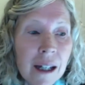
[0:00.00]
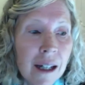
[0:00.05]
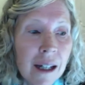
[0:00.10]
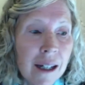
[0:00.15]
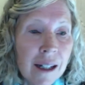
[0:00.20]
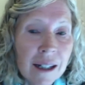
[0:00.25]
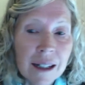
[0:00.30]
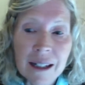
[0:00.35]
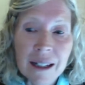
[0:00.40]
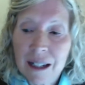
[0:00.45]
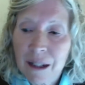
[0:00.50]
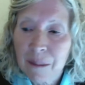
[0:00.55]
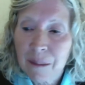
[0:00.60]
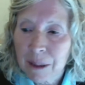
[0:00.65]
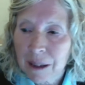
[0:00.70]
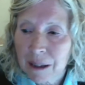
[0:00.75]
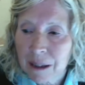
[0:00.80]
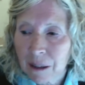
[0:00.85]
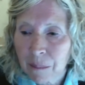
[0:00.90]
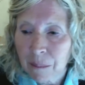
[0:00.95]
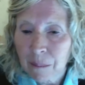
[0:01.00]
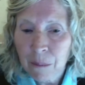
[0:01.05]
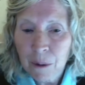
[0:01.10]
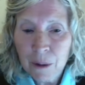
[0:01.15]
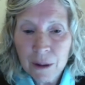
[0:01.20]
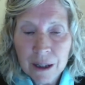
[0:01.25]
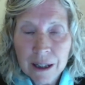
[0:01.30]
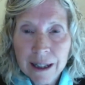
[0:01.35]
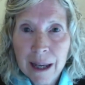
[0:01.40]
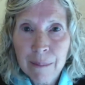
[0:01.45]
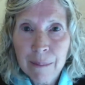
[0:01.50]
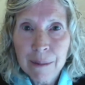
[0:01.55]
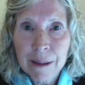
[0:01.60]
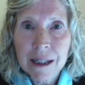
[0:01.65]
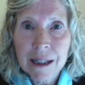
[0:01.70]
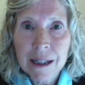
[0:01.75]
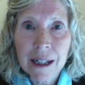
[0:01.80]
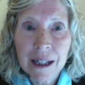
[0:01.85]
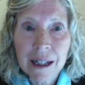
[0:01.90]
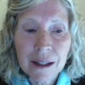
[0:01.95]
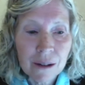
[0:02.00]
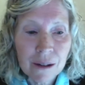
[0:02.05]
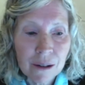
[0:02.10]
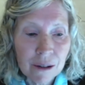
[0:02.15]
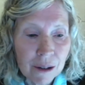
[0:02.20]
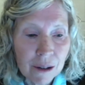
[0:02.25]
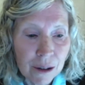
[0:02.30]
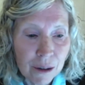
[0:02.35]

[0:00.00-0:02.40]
And again, I'd be more than happy to answer